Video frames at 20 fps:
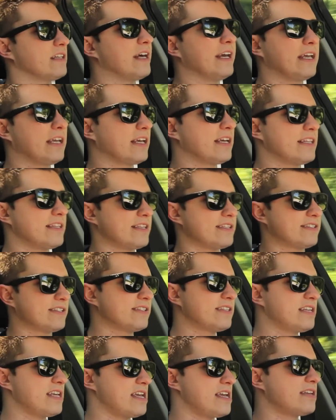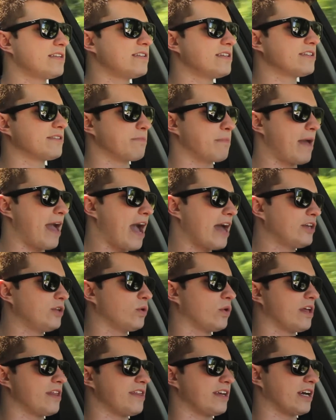Like this is the easiest
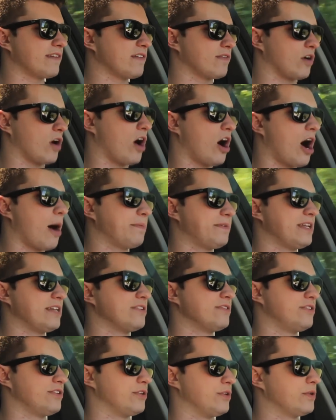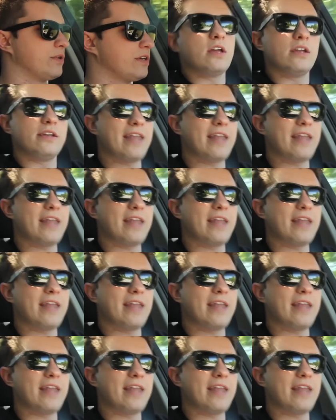manual I think I've ever hopped into.